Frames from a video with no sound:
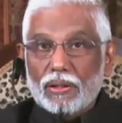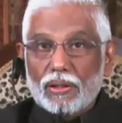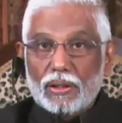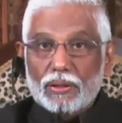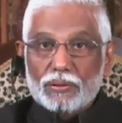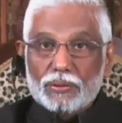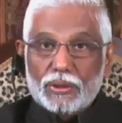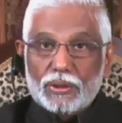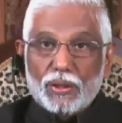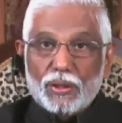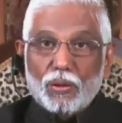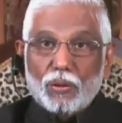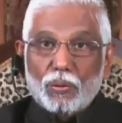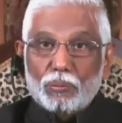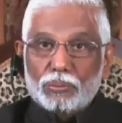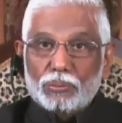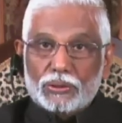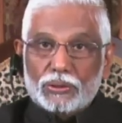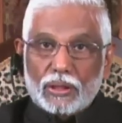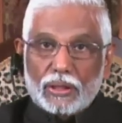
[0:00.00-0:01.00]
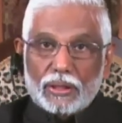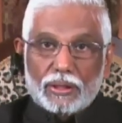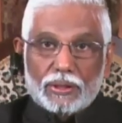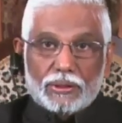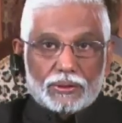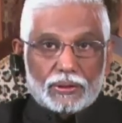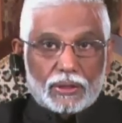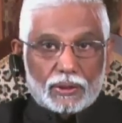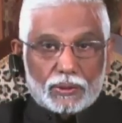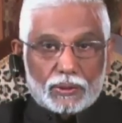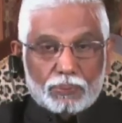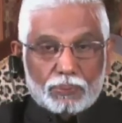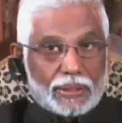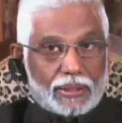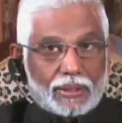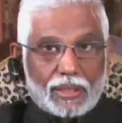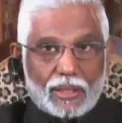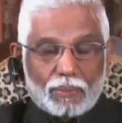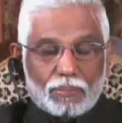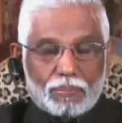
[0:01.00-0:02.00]
The genome studies has
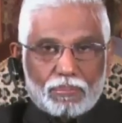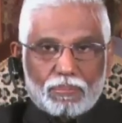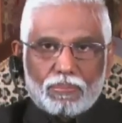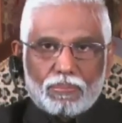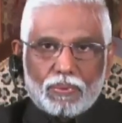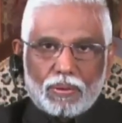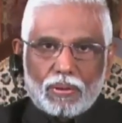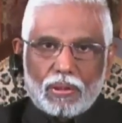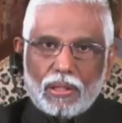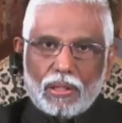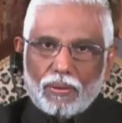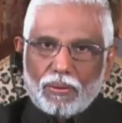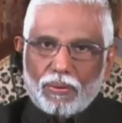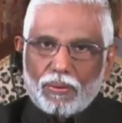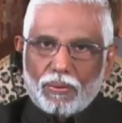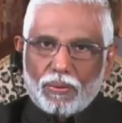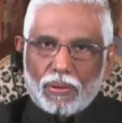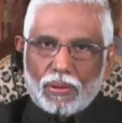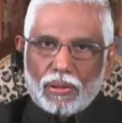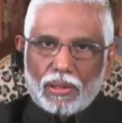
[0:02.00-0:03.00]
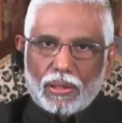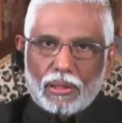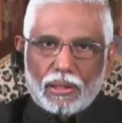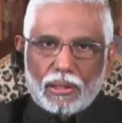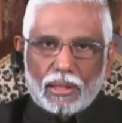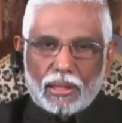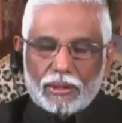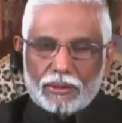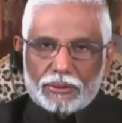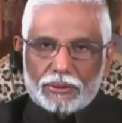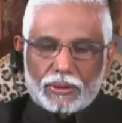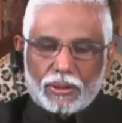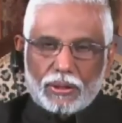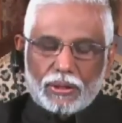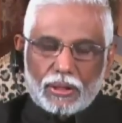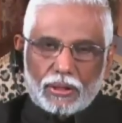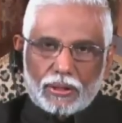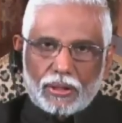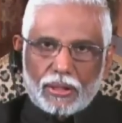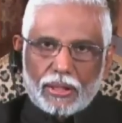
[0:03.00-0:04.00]
picked up, you know, and I
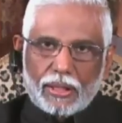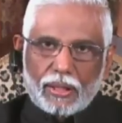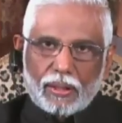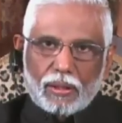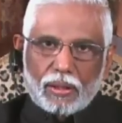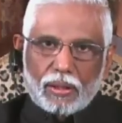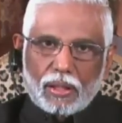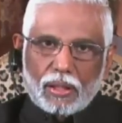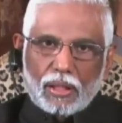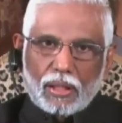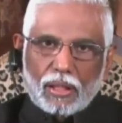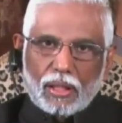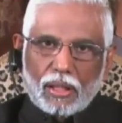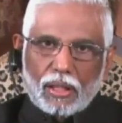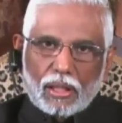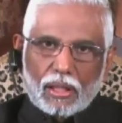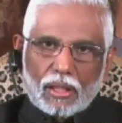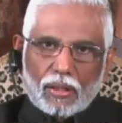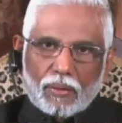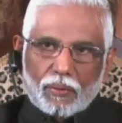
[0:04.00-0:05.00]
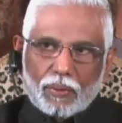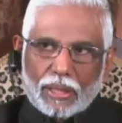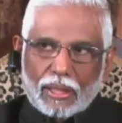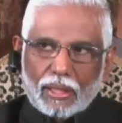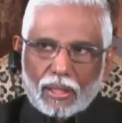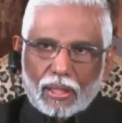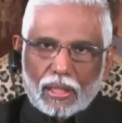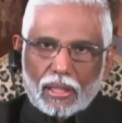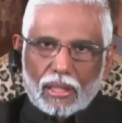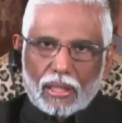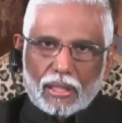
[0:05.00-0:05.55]
saw the other day when